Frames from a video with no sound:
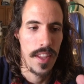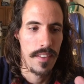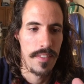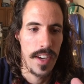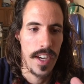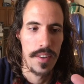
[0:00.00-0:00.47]
that
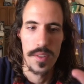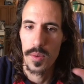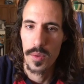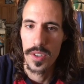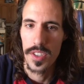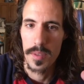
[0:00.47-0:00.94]
they found,
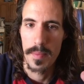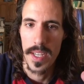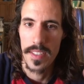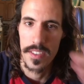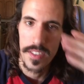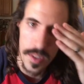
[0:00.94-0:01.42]
Orange,
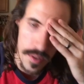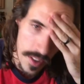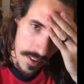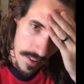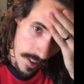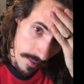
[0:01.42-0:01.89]

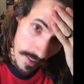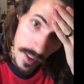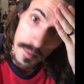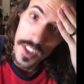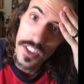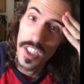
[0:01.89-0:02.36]
Massachusetts, to
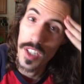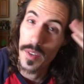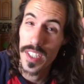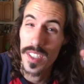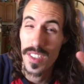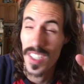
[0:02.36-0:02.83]
film this show
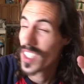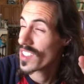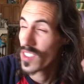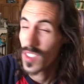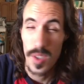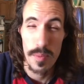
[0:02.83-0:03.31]
in,
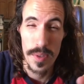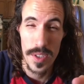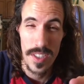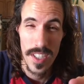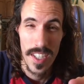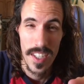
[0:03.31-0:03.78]
is
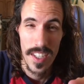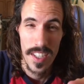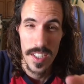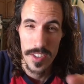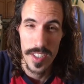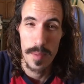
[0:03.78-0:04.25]
super
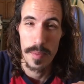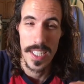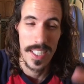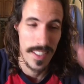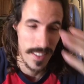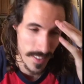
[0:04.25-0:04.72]

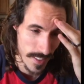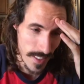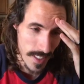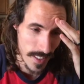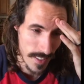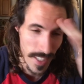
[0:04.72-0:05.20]
creepy and is
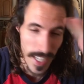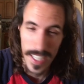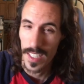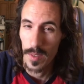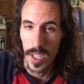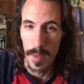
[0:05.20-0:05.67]

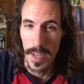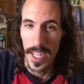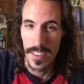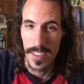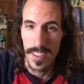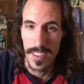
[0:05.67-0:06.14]
exactly what I
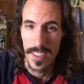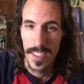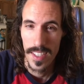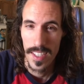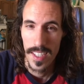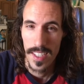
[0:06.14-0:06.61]
imagine
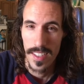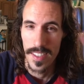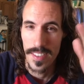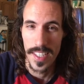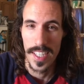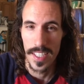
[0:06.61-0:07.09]
the
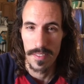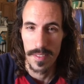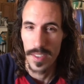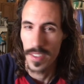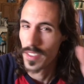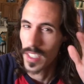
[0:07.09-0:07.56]
setting
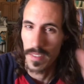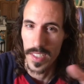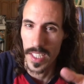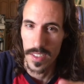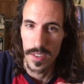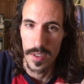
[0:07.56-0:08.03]
for a Stephen
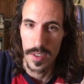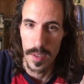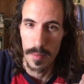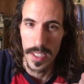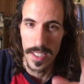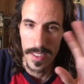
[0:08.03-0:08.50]
King story
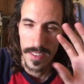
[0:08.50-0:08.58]
to be.